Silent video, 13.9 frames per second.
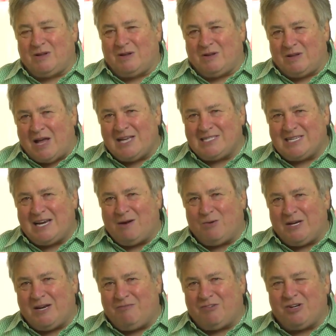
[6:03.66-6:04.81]

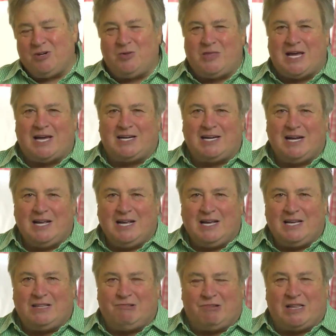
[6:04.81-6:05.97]
Eisenhower never knew that,
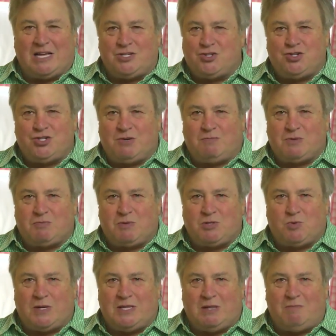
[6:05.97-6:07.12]
and the relationships
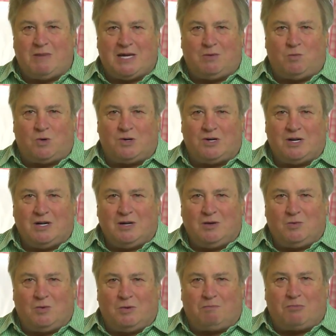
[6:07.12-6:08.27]
between the men
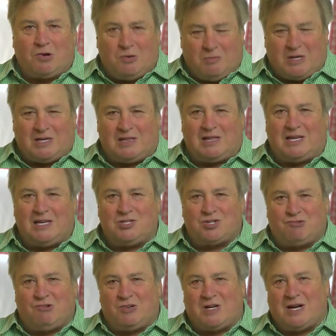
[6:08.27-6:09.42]
were permanently
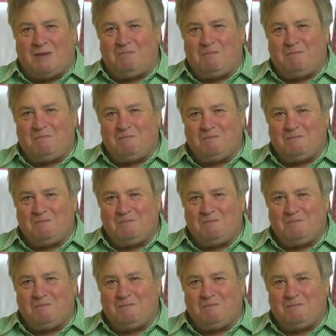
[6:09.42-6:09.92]
screwed up.